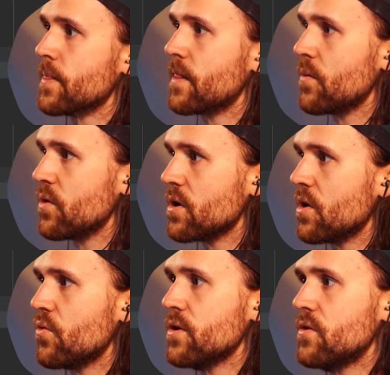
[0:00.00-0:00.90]
Then we're
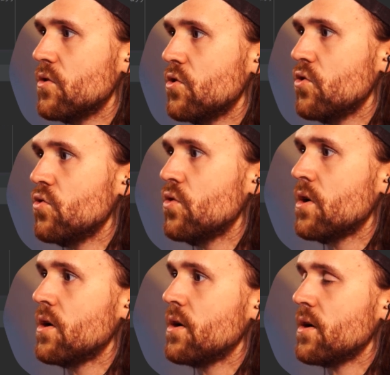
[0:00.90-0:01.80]
going to
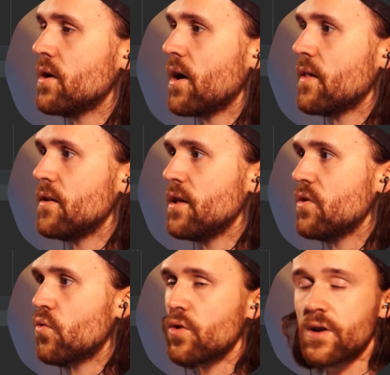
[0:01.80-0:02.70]
get
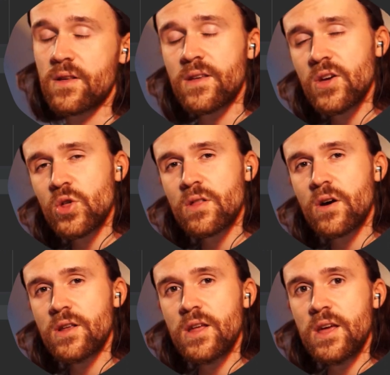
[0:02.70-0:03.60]
the organization
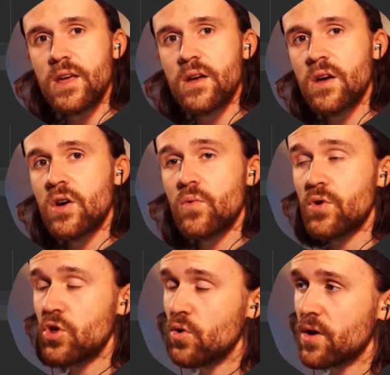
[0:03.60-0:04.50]
ID,
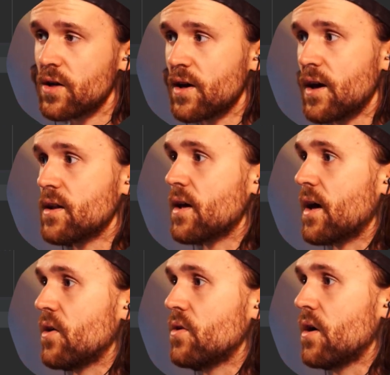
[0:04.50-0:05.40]
which you can get
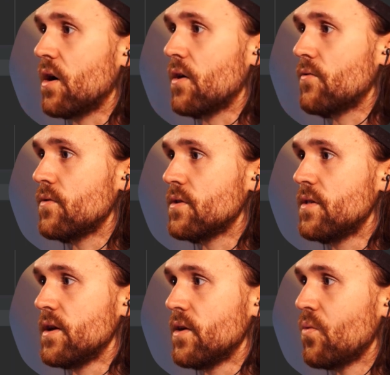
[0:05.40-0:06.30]
out of
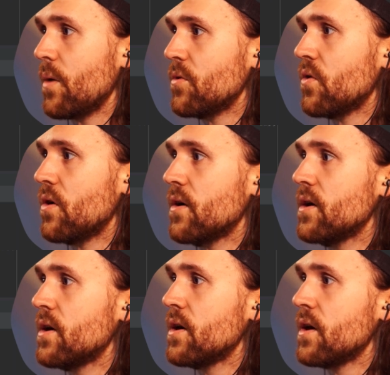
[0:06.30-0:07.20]
the web UI.